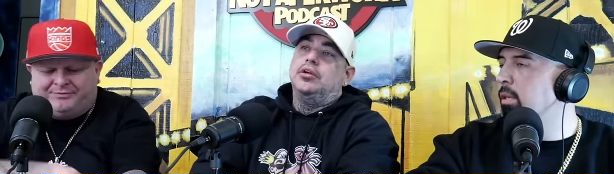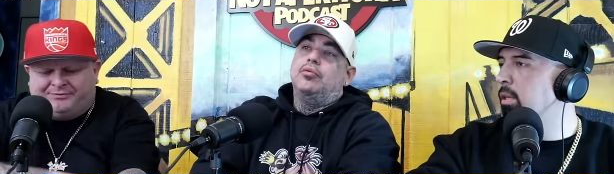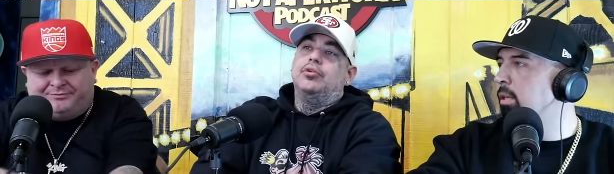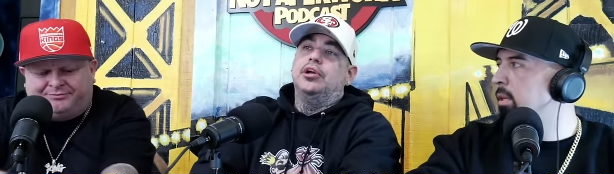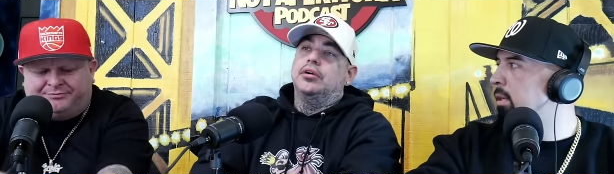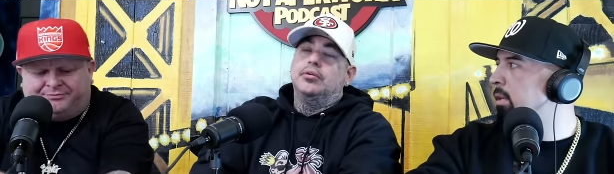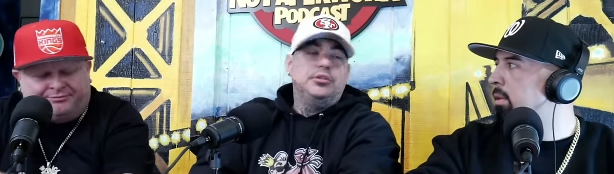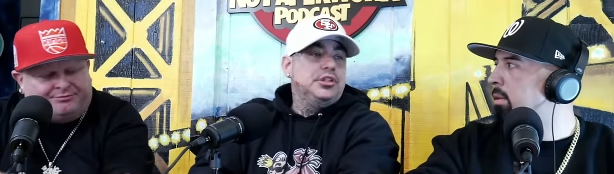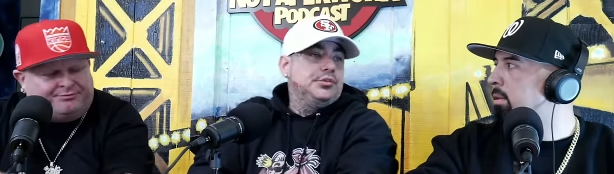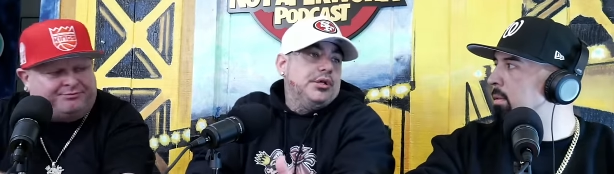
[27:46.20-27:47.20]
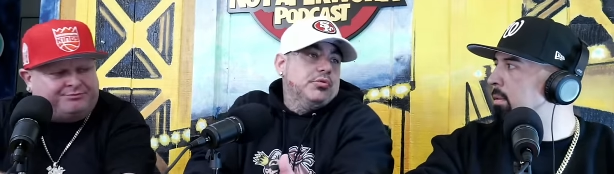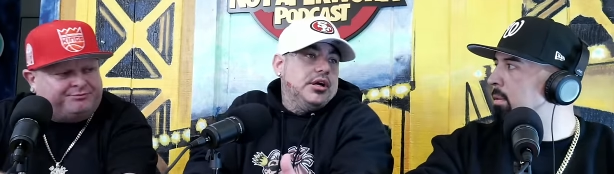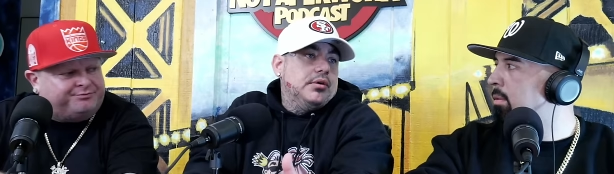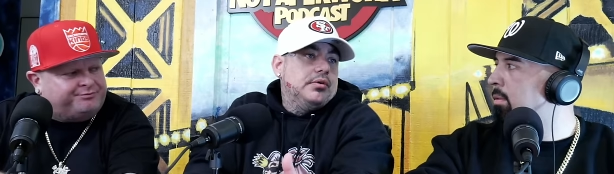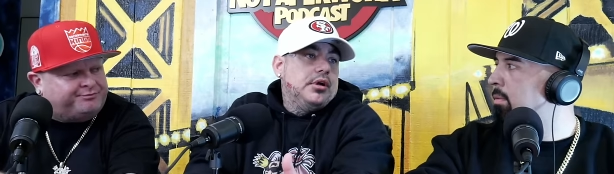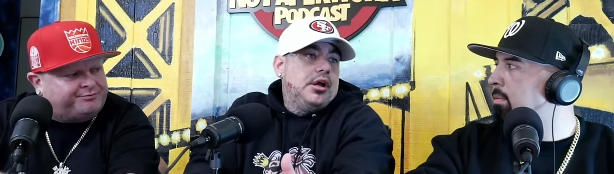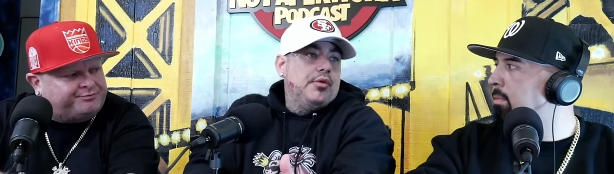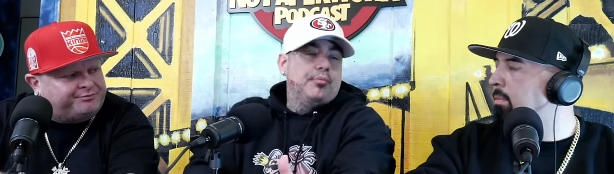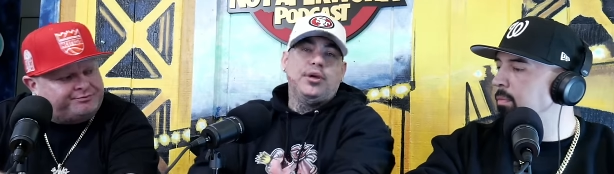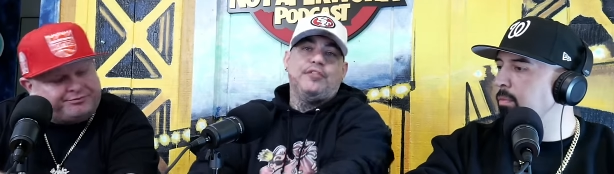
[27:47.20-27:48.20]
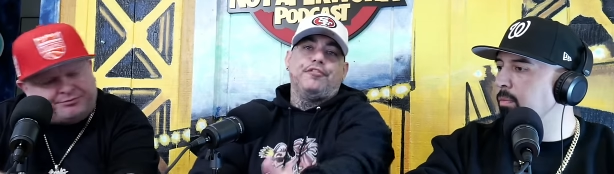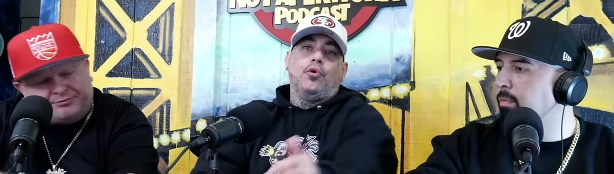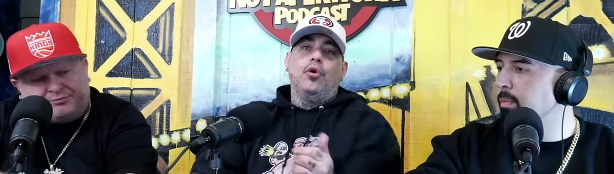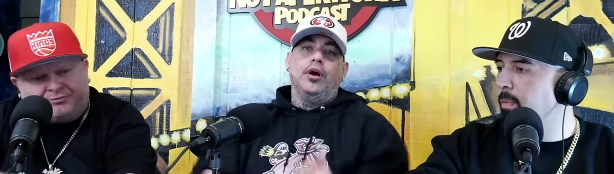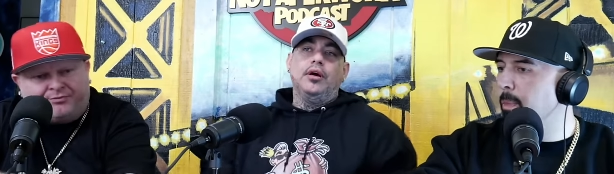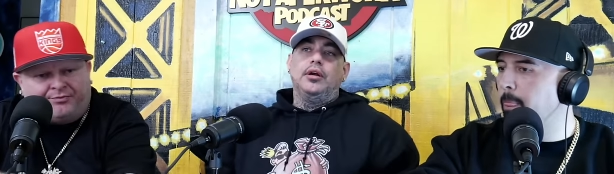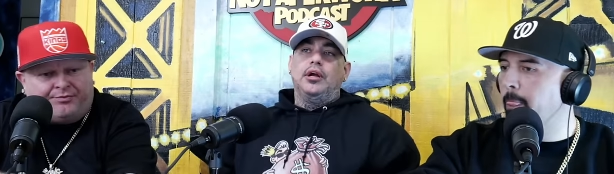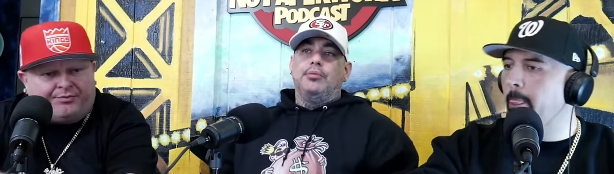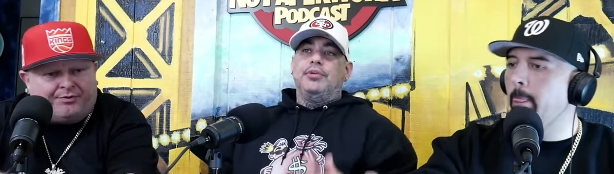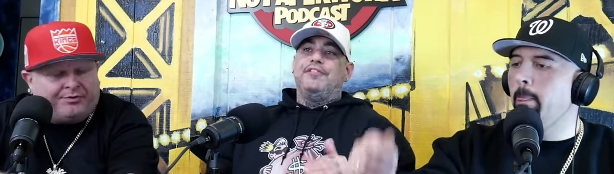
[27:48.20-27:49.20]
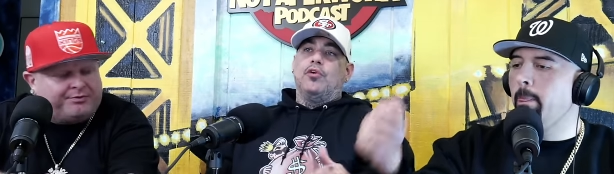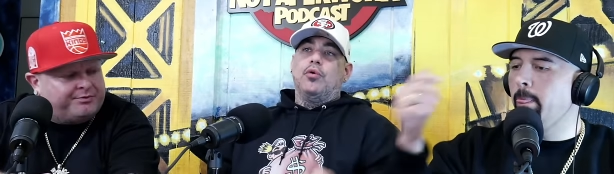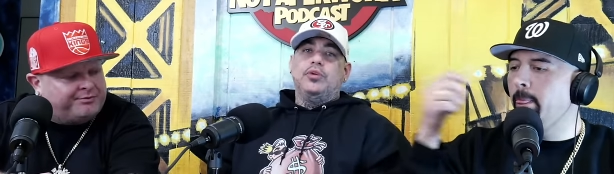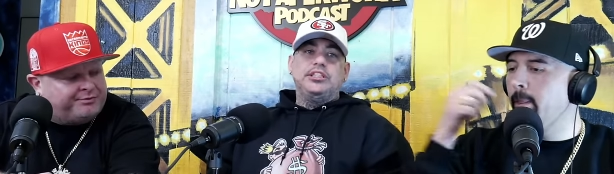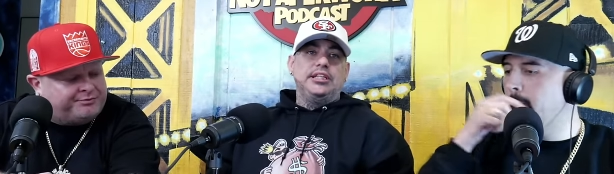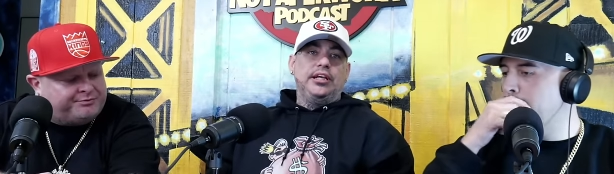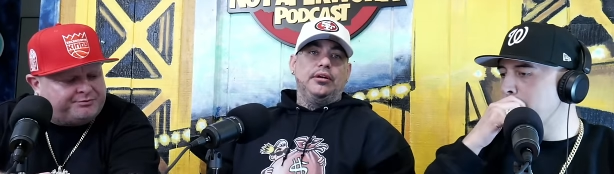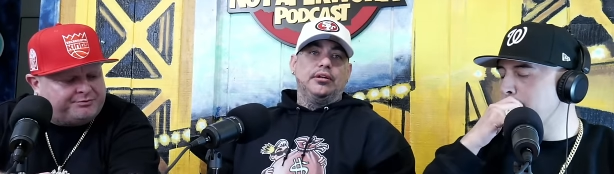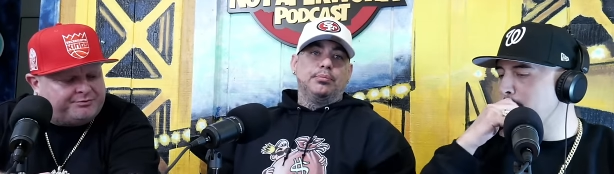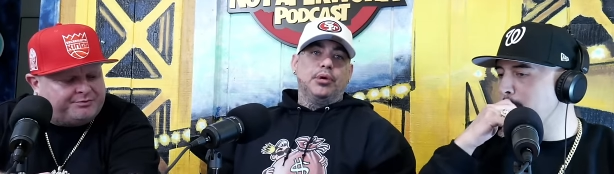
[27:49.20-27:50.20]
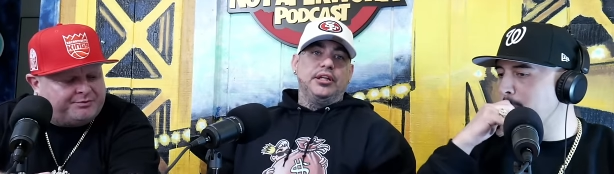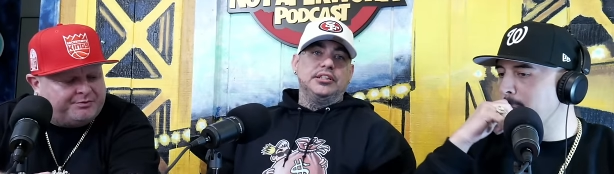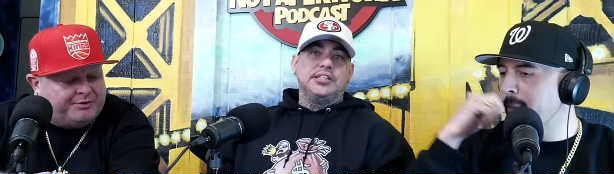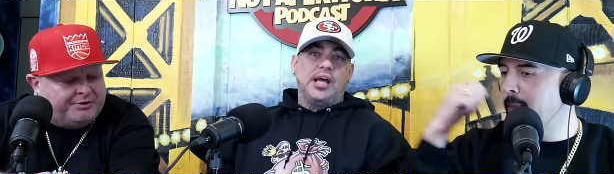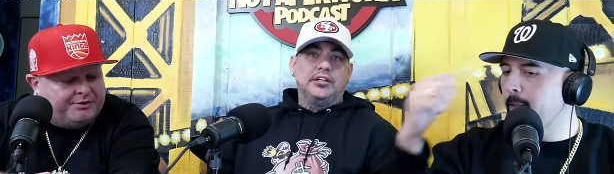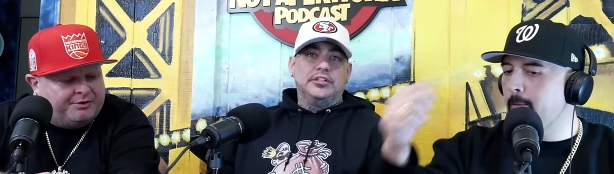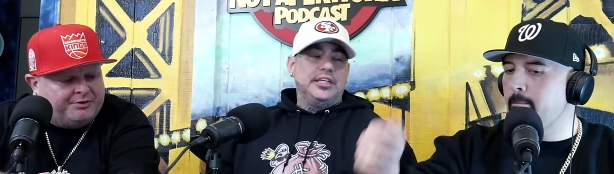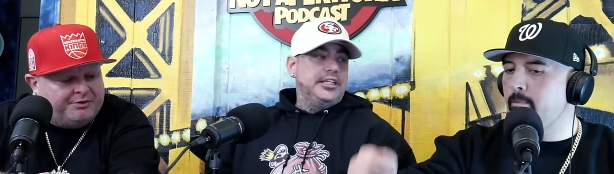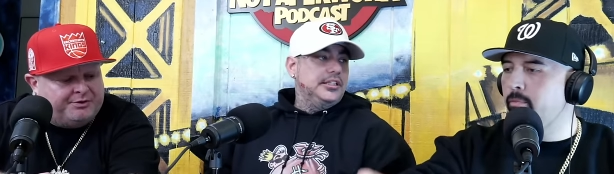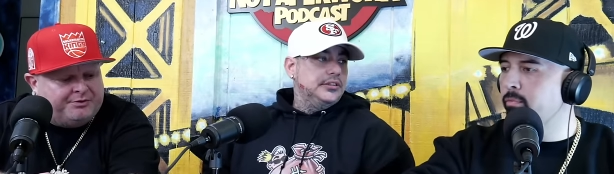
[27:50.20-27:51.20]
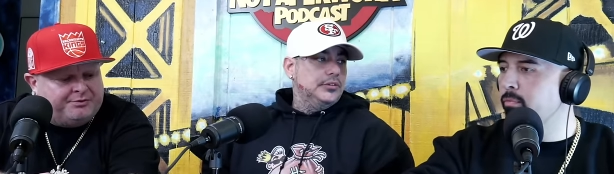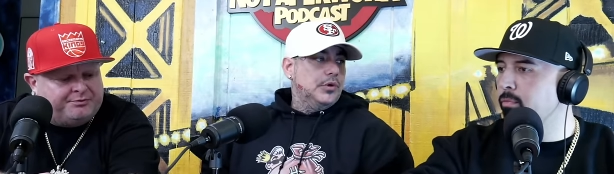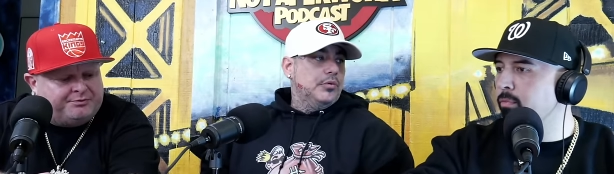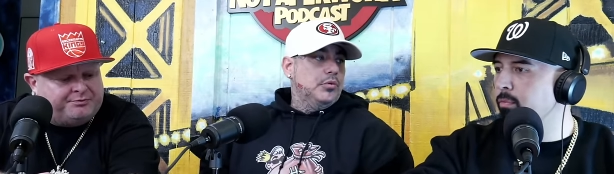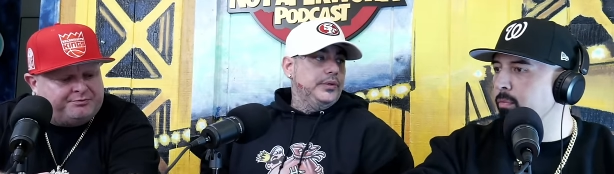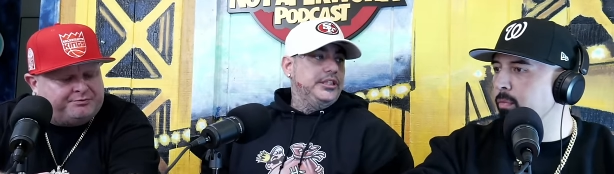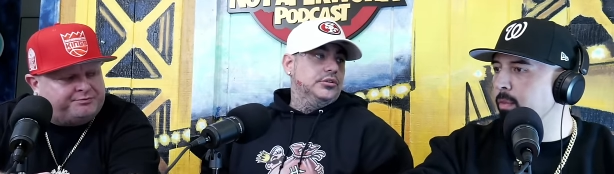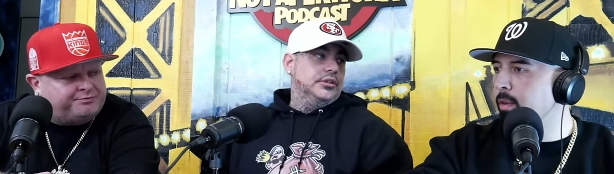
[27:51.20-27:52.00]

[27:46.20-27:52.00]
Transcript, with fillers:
Speaker 1: Look, just be real. Before before we seen the brothers Sagger Dickies, what were we doing?